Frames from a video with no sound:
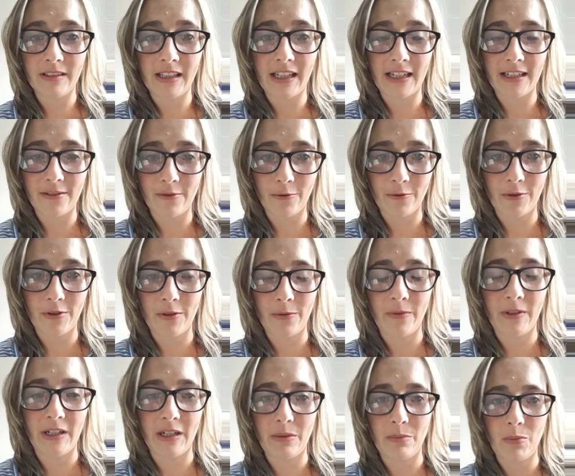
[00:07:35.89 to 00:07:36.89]
That's also
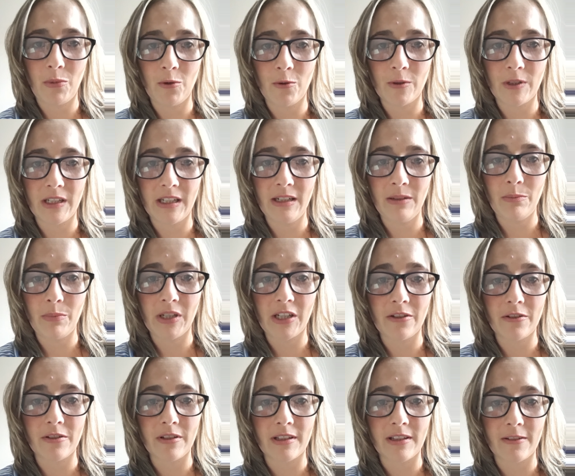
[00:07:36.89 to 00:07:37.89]
very important
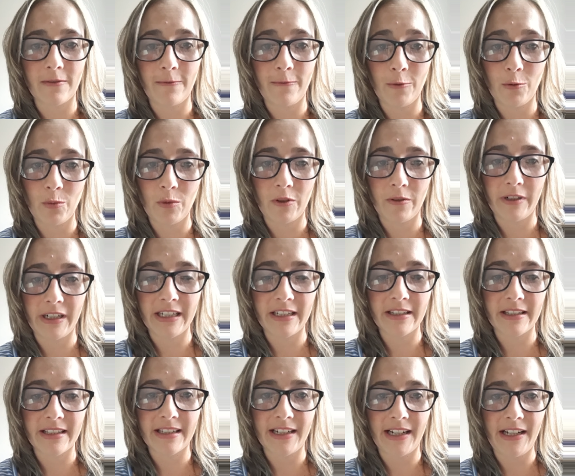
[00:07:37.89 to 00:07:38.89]
because it's a formal
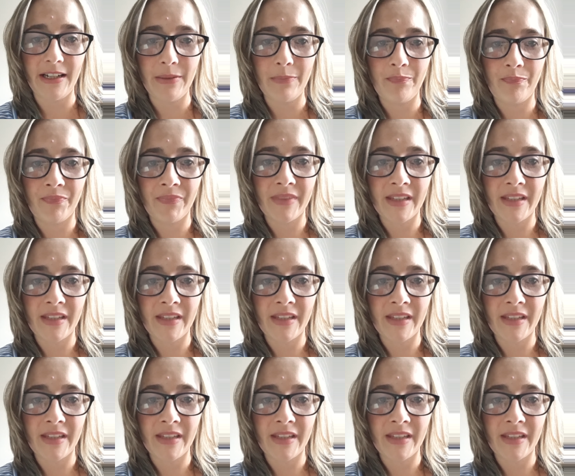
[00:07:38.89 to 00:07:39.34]
register.